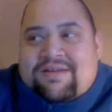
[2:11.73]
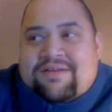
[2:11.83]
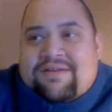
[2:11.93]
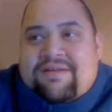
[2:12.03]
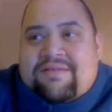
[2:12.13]

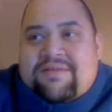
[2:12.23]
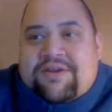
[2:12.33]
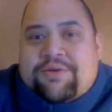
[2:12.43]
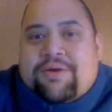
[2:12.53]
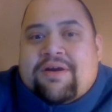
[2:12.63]

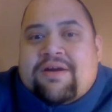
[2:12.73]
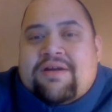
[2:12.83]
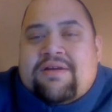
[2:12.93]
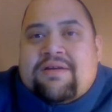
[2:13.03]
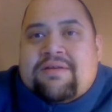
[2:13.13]
you
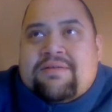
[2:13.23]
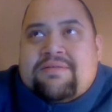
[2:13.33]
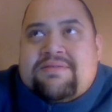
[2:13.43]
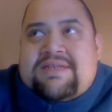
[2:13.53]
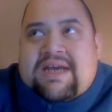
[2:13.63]
are
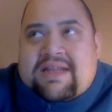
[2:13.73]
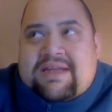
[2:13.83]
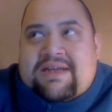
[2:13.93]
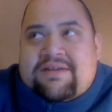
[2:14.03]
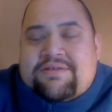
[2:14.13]

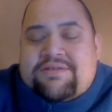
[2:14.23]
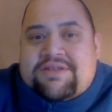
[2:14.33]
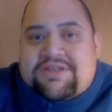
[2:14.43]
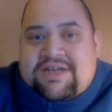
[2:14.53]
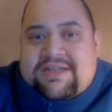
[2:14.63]
telling
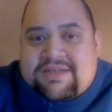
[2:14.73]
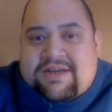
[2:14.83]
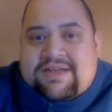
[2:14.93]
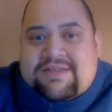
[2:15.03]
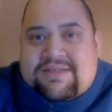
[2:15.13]
the Chinese
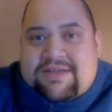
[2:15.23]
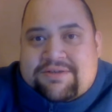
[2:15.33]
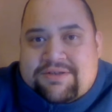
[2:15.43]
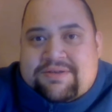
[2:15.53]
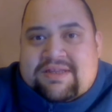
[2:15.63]
audience that
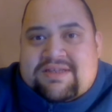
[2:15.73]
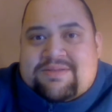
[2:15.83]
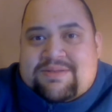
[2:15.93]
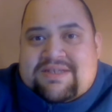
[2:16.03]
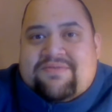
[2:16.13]
you're doing
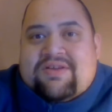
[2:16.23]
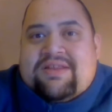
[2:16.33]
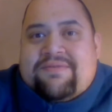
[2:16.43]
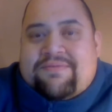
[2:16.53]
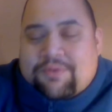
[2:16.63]
this
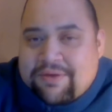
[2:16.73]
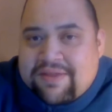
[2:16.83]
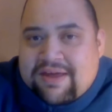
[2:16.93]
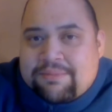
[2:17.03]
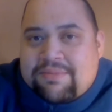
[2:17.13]
specifically for
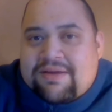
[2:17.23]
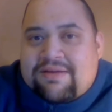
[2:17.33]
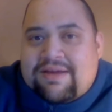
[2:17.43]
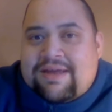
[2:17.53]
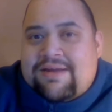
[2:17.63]
them,
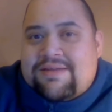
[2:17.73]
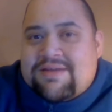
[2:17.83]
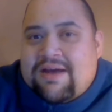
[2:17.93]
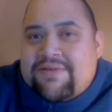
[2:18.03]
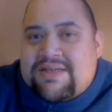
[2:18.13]
and it's
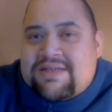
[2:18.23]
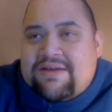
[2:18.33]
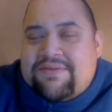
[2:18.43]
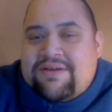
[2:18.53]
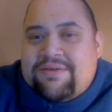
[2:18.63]
obvious
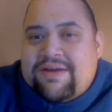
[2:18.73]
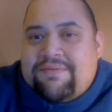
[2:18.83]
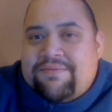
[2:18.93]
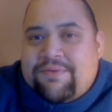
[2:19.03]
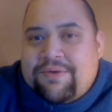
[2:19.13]
enough that you're doing
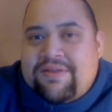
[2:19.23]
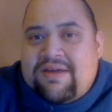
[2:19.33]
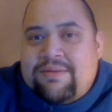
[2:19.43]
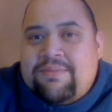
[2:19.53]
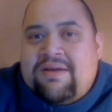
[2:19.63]
it for
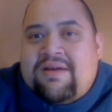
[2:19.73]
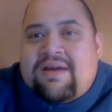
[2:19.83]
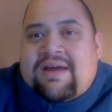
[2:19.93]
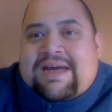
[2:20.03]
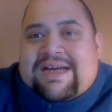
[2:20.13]
them.
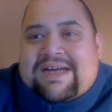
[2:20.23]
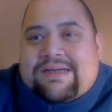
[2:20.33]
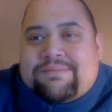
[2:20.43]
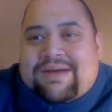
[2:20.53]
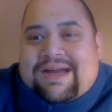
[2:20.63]

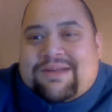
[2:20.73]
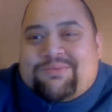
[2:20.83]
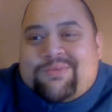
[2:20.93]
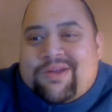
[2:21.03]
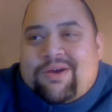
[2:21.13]
I
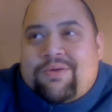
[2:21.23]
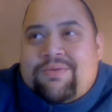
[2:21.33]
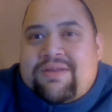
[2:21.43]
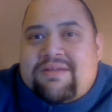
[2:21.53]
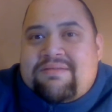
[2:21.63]
don't
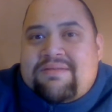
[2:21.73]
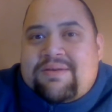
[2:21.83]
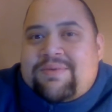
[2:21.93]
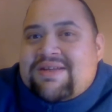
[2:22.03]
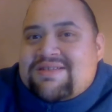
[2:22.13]
know that
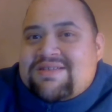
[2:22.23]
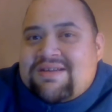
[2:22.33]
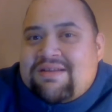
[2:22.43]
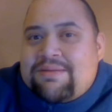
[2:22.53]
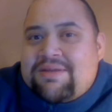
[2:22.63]
it would
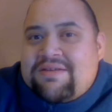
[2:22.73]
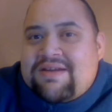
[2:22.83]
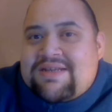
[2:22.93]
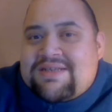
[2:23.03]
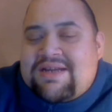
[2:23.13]
necessarily be the
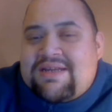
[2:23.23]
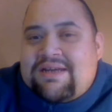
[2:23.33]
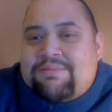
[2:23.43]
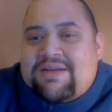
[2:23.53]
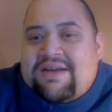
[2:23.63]
greatest
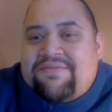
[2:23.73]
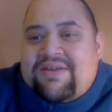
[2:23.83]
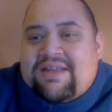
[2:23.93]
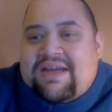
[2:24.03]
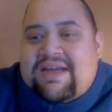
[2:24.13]
idea, but I
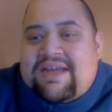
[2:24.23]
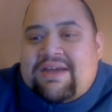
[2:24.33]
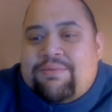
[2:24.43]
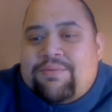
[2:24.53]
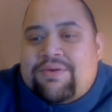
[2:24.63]
feel like
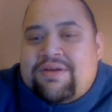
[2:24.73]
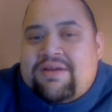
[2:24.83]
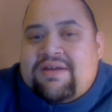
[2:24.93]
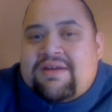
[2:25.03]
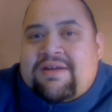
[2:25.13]
it
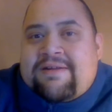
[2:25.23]
would